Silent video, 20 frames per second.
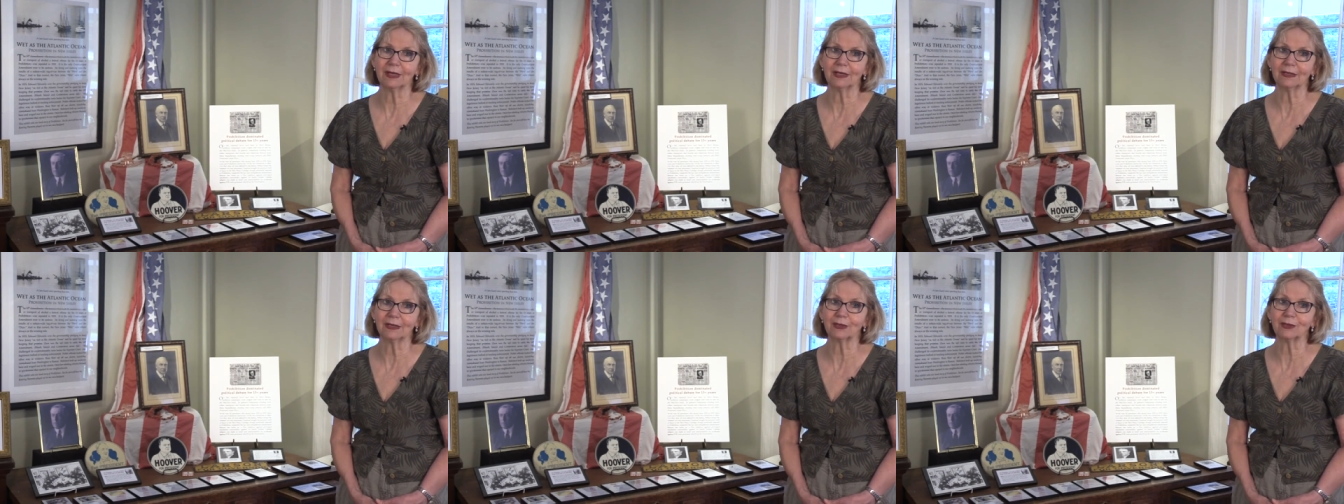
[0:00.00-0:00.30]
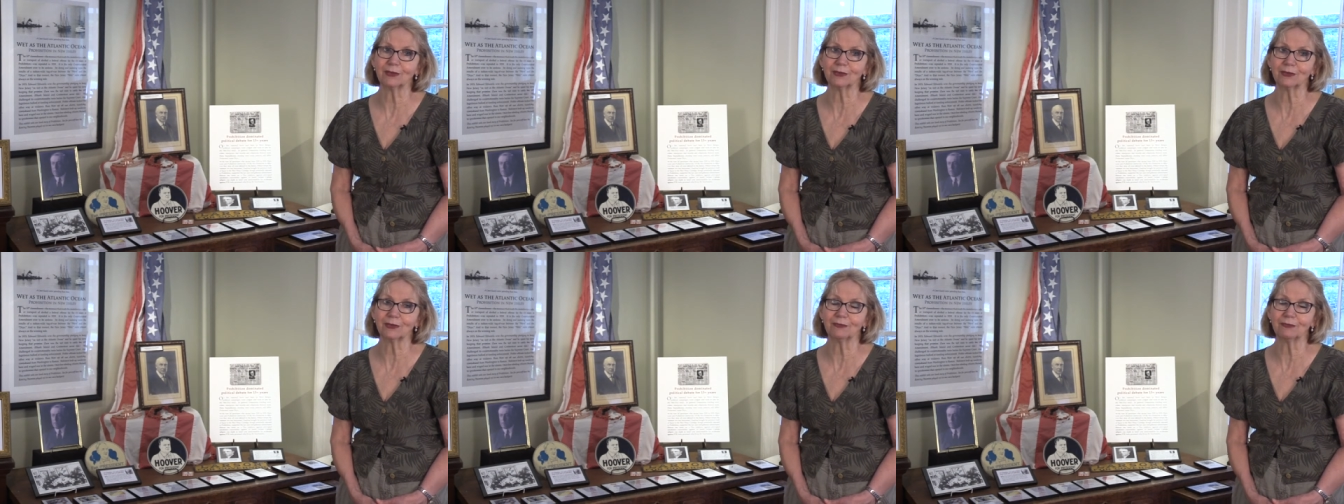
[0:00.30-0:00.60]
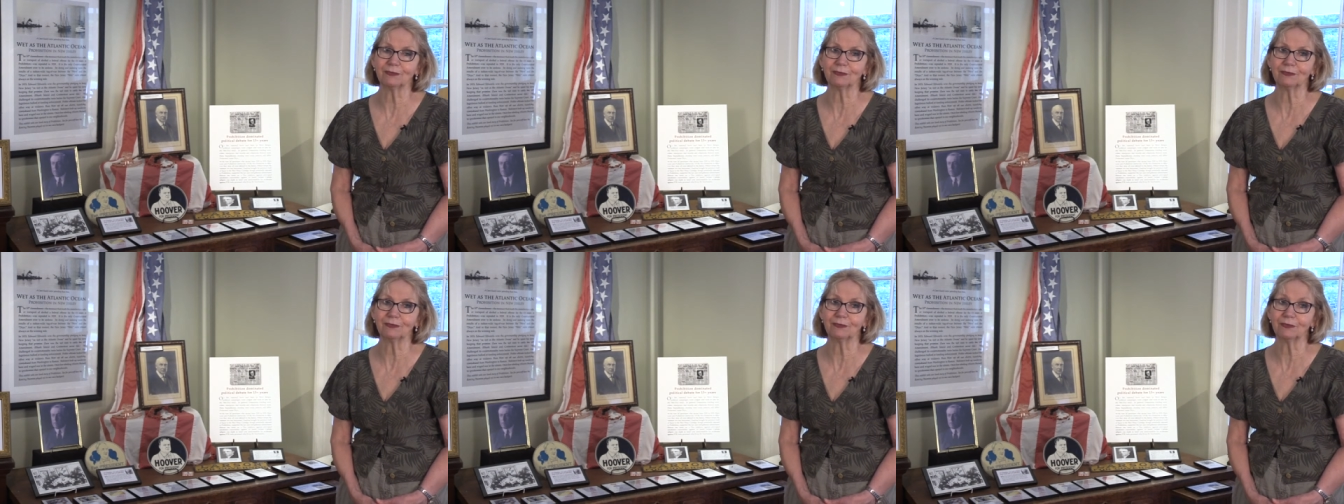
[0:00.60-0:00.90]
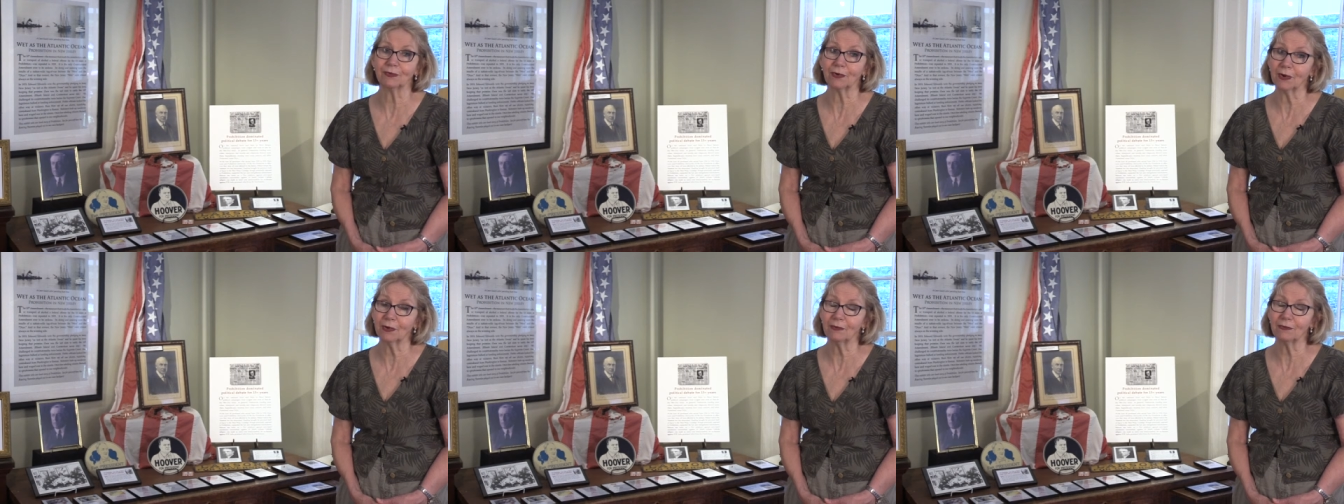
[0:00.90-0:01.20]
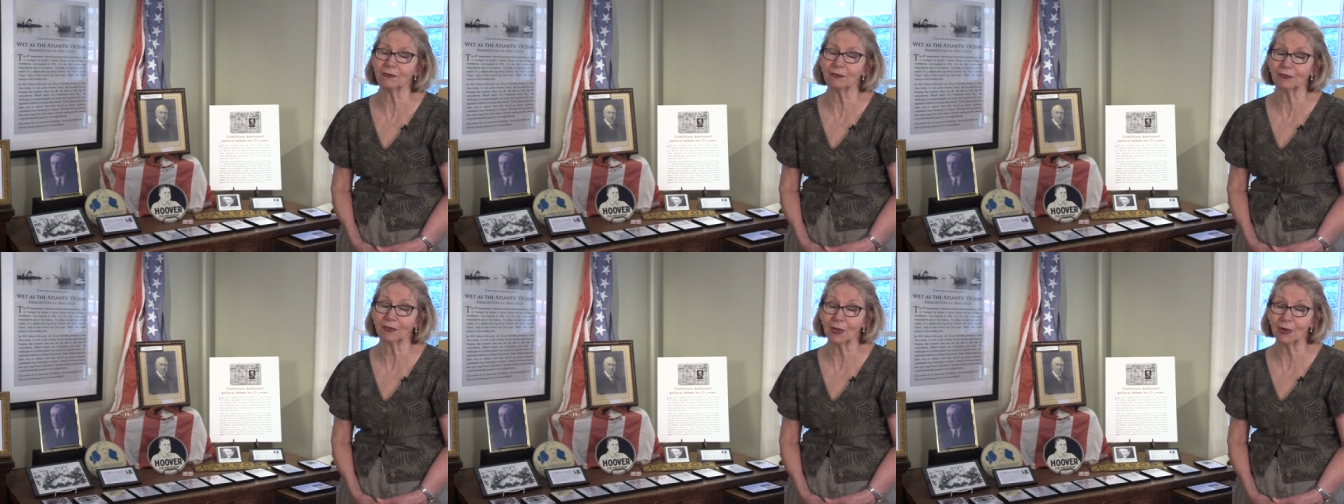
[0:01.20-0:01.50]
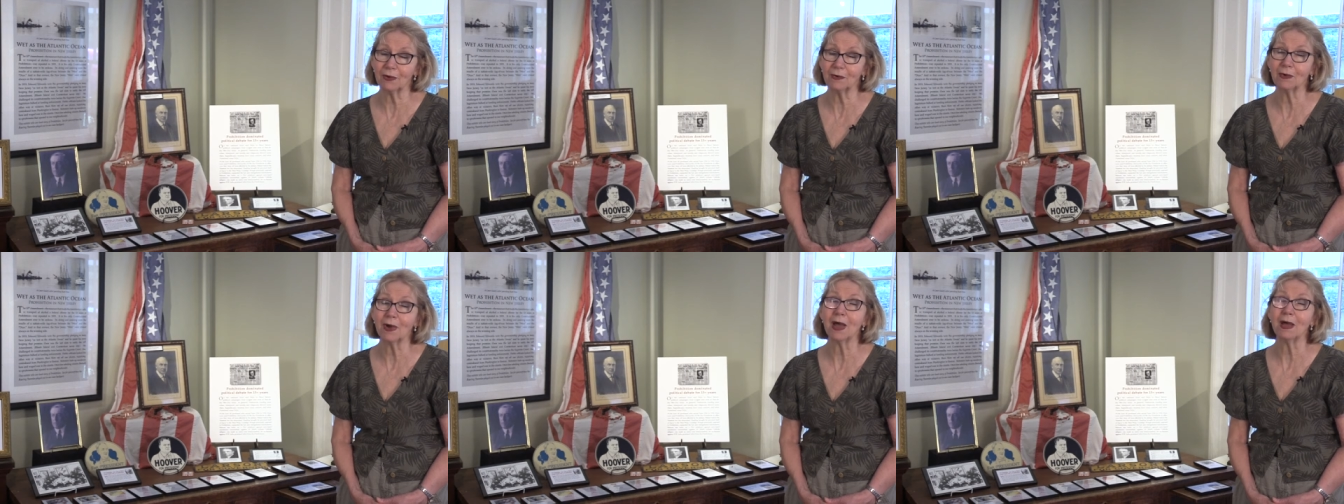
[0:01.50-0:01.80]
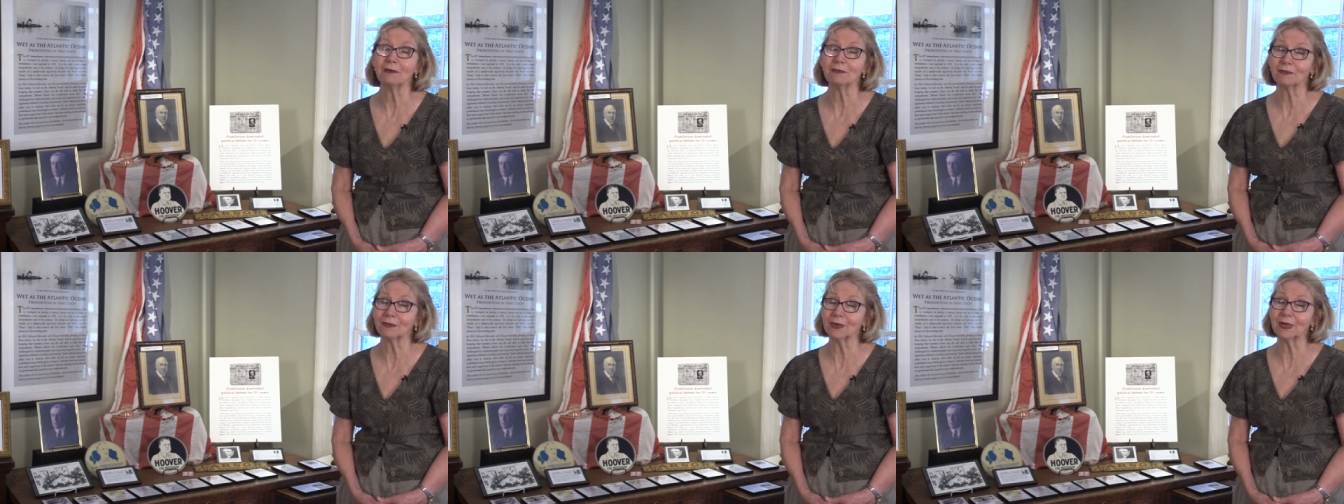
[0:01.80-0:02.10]
liquor to fr flow
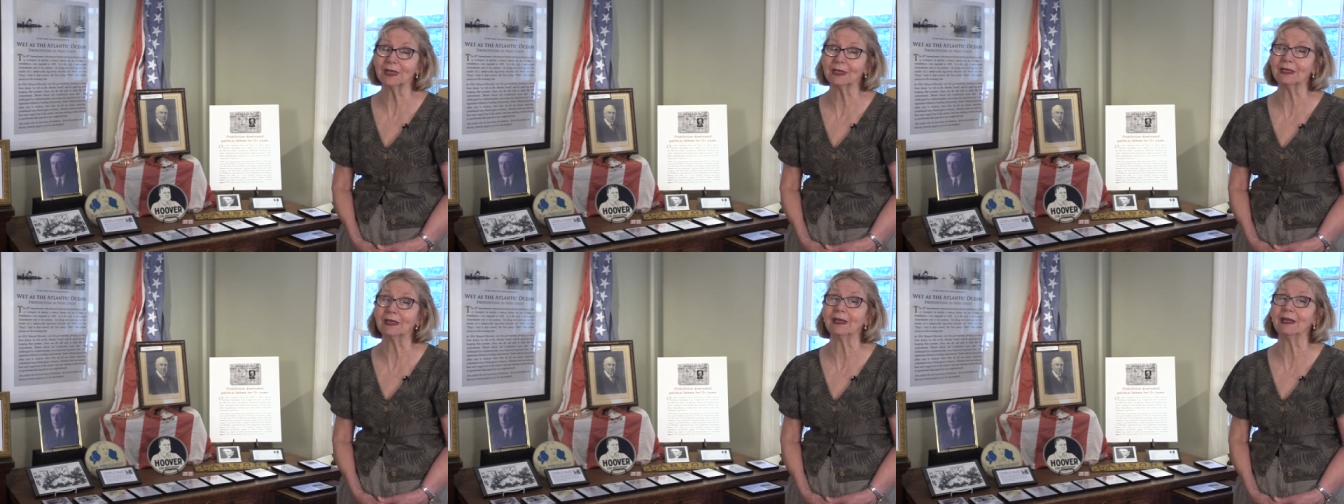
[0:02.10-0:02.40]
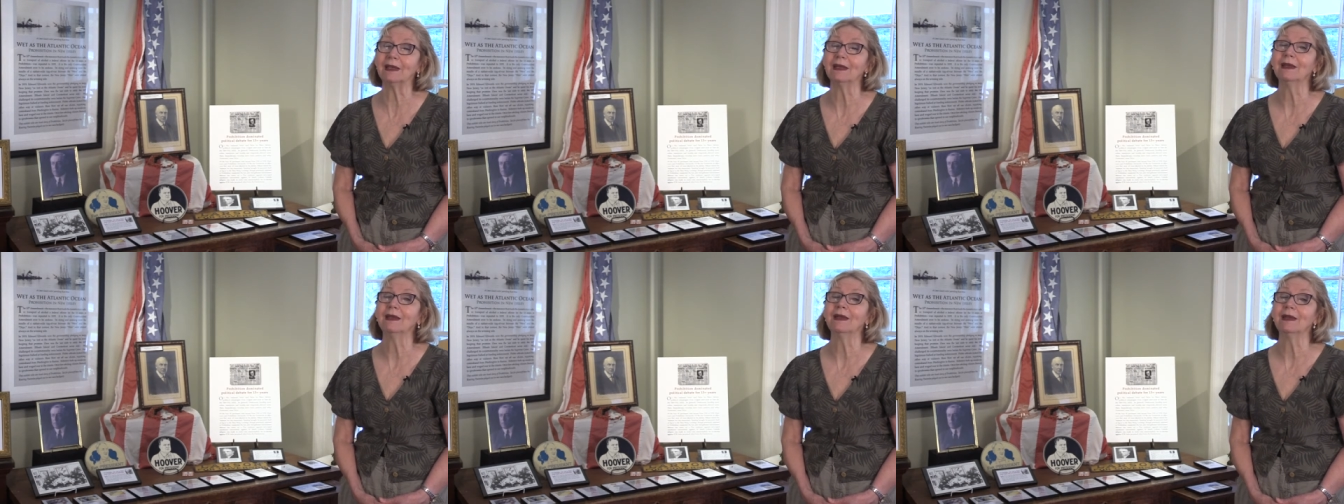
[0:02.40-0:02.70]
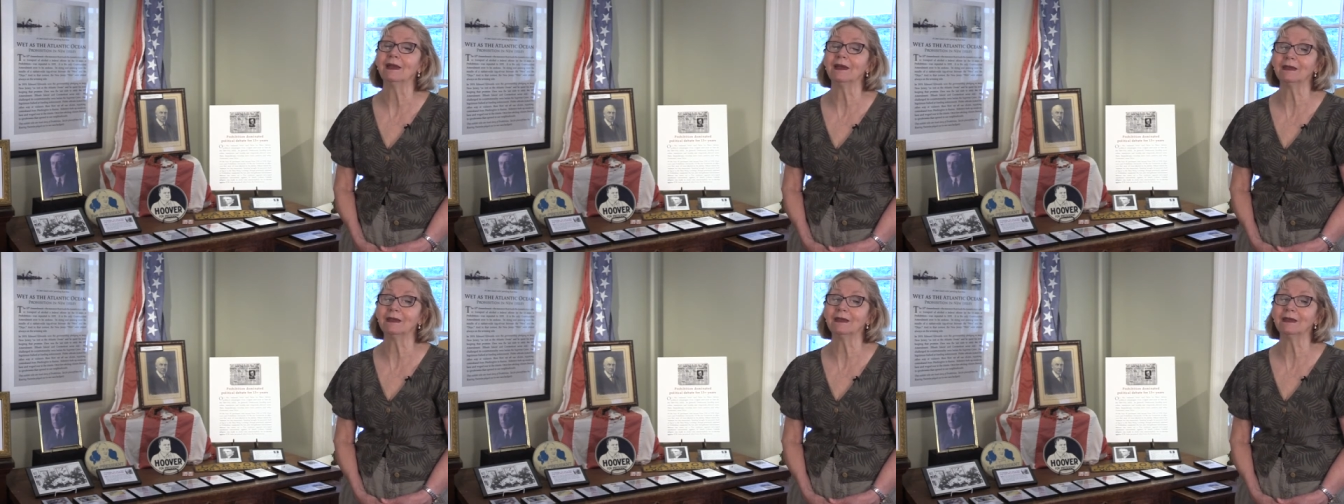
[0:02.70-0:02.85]
freely